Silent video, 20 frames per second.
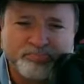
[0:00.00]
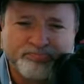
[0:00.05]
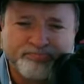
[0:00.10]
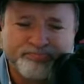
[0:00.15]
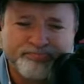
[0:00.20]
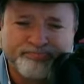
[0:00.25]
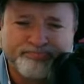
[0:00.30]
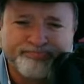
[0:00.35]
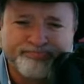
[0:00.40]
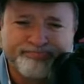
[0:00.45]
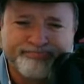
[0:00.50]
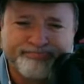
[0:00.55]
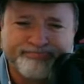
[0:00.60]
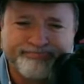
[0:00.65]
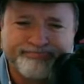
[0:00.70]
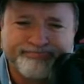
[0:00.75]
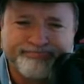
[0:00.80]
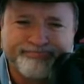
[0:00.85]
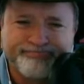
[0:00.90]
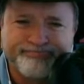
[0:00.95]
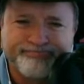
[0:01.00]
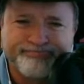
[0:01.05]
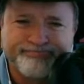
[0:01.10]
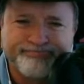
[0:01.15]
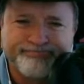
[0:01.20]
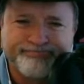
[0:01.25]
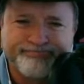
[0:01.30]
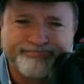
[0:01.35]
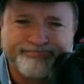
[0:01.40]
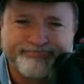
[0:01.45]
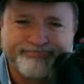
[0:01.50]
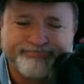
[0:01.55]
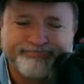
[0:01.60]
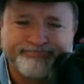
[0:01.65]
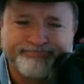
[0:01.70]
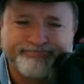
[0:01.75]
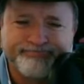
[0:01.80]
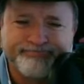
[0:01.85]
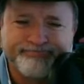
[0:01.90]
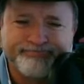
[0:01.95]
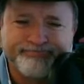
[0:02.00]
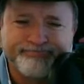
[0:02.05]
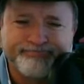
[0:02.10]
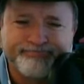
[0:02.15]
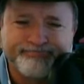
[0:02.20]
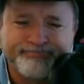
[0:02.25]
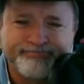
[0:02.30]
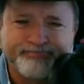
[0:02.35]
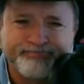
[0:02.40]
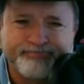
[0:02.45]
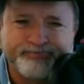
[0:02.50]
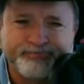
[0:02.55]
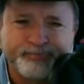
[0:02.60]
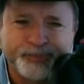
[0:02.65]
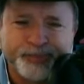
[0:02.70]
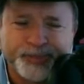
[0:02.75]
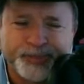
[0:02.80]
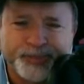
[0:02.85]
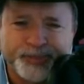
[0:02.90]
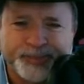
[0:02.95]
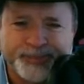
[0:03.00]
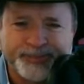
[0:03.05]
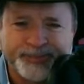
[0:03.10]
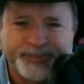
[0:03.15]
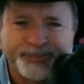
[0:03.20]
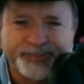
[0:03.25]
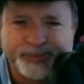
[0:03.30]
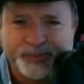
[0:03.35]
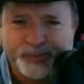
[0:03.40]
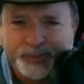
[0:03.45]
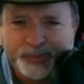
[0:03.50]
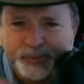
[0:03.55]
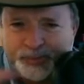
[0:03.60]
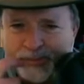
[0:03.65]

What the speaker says: (silent)